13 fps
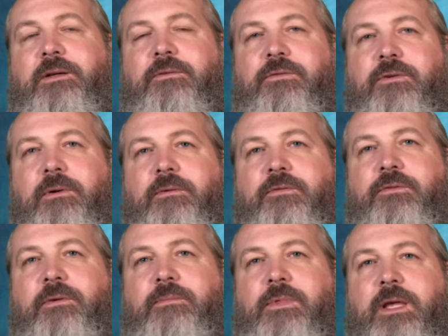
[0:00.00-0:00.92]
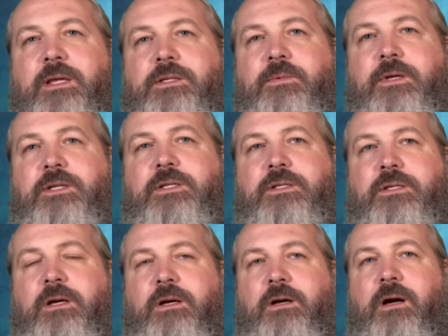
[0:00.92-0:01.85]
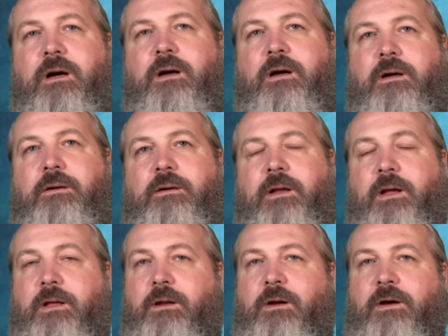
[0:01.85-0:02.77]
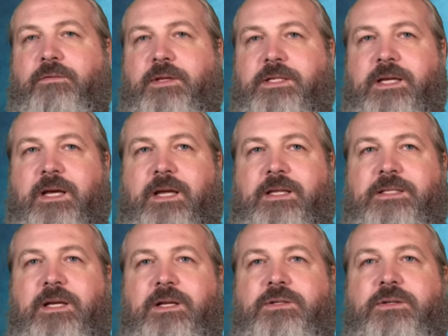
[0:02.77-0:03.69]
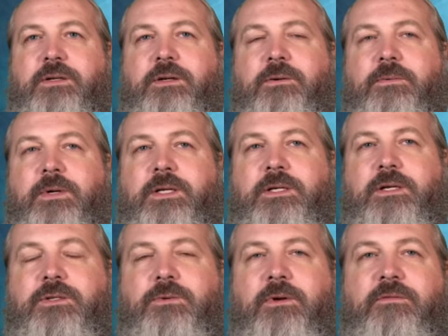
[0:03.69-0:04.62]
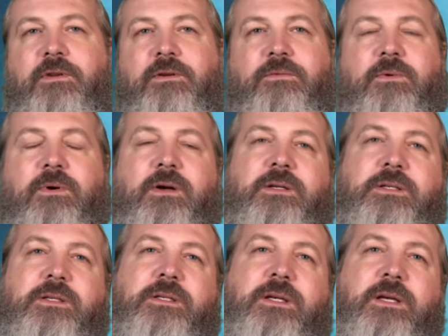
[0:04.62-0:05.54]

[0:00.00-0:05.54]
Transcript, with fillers: from things which are, of the 2nd century or which are derivative works,